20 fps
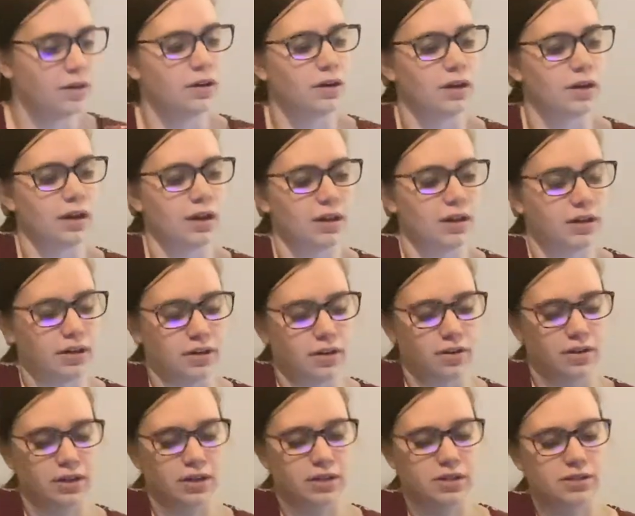And here
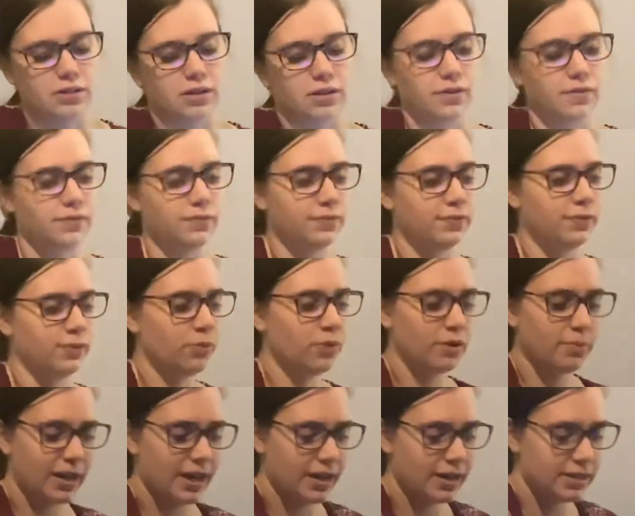is our floor
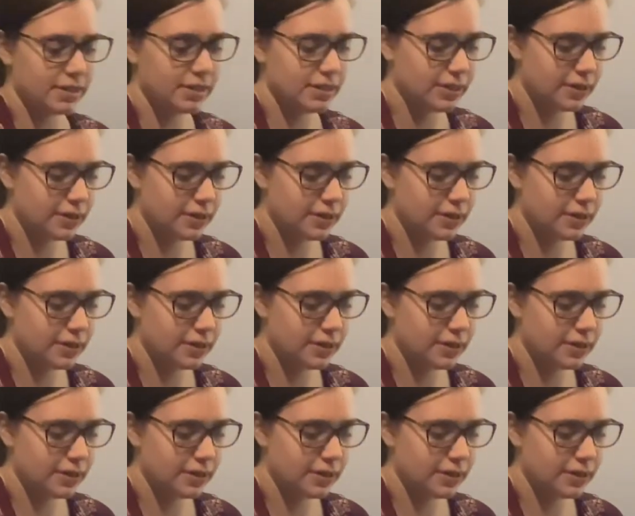mat.